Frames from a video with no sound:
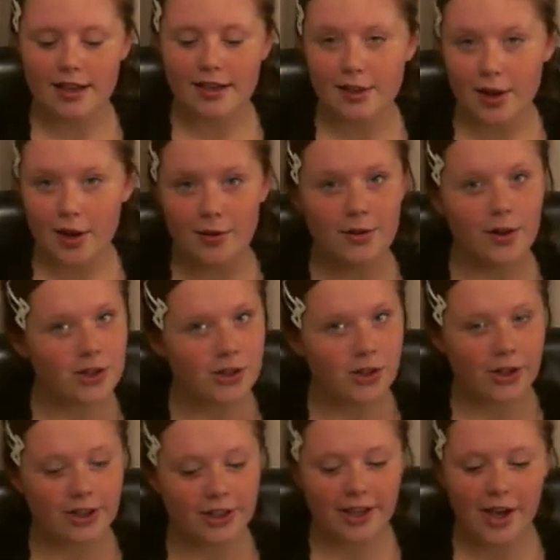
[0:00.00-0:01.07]
No, not
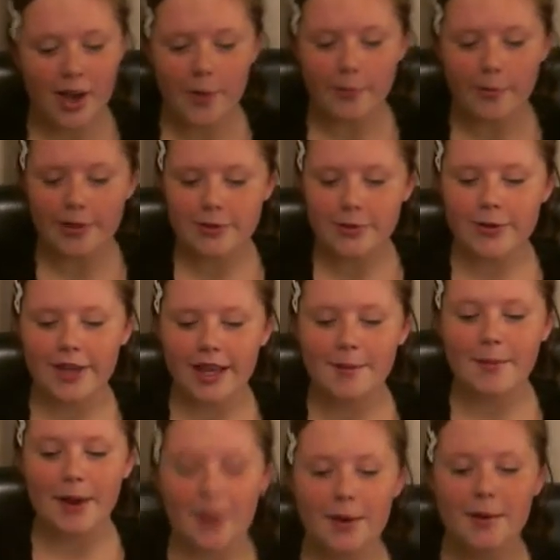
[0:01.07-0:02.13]
chocolate. We're talking
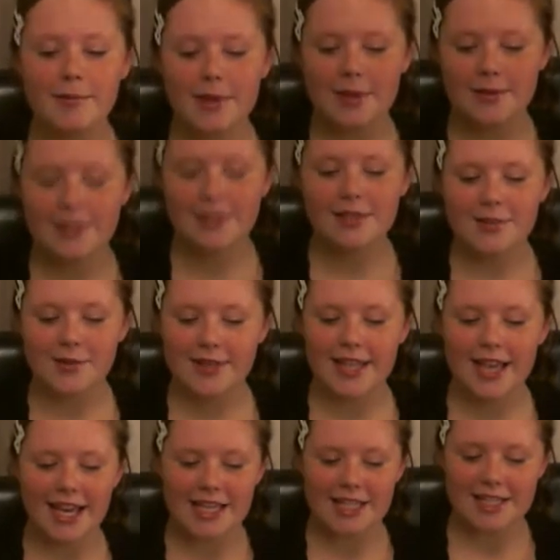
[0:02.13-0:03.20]
about computers through
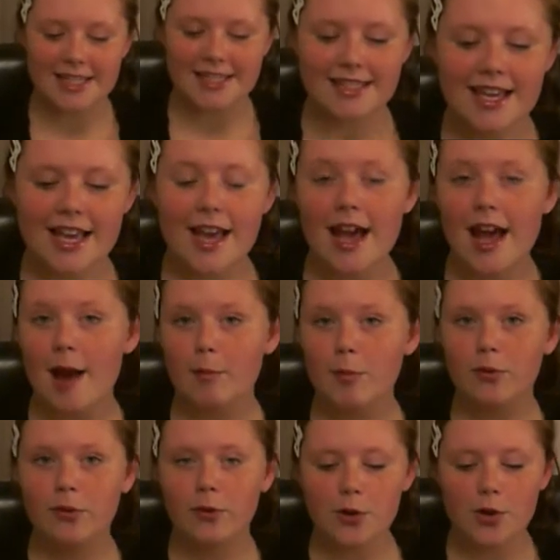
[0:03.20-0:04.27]
the ages. And
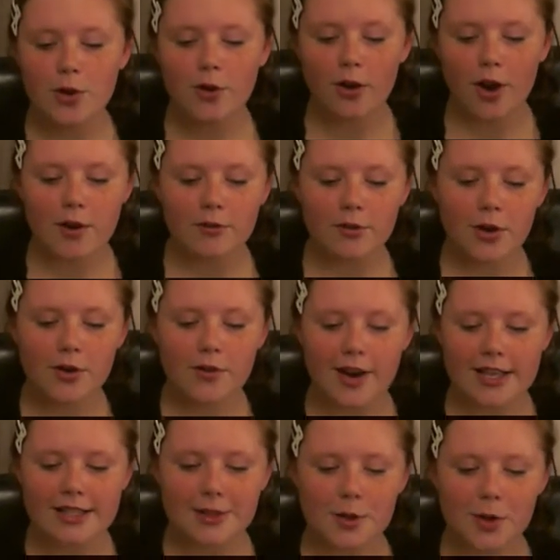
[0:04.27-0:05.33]
before you grow and roll your
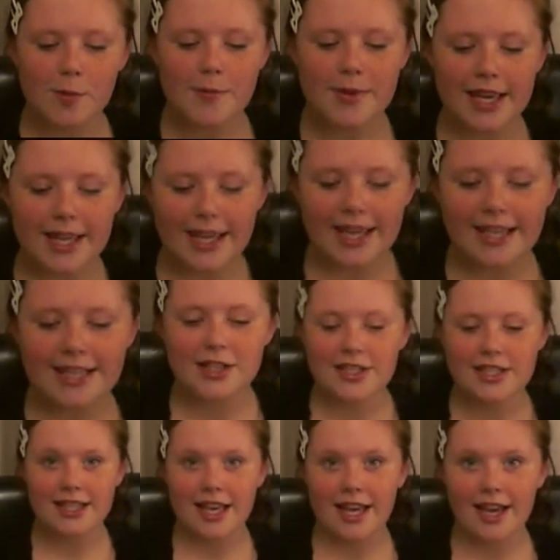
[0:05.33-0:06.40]
eyes and call me a geek,
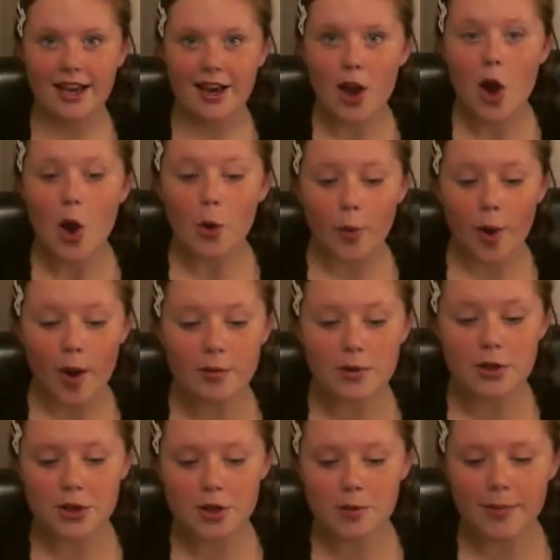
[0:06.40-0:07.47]
just think, where
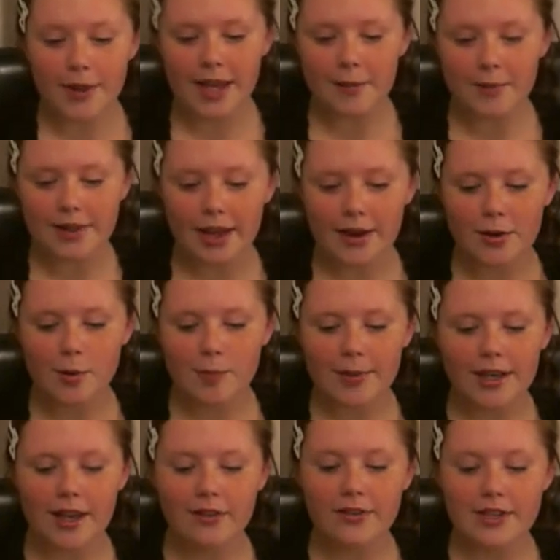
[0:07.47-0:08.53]
would you be without your
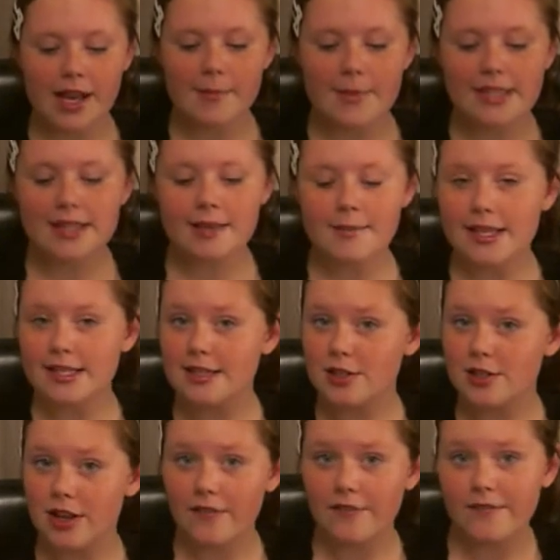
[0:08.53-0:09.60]
beloved MSN
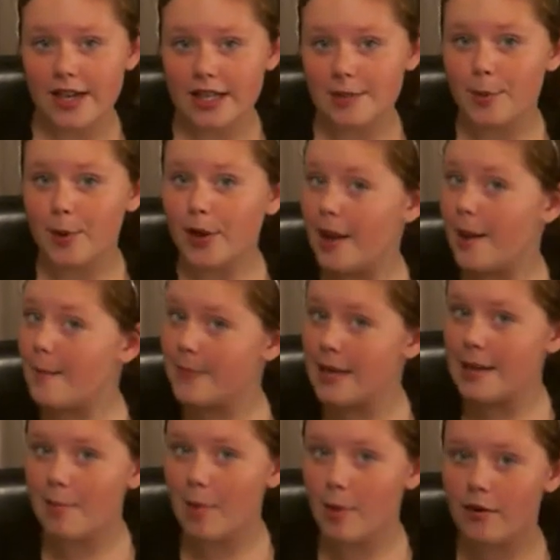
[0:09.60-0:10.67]
Messenger, Facebook and
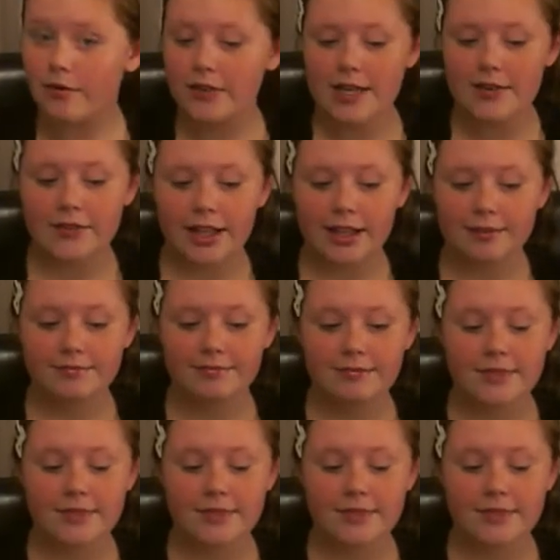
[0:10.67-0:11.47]
Bebo of an evening?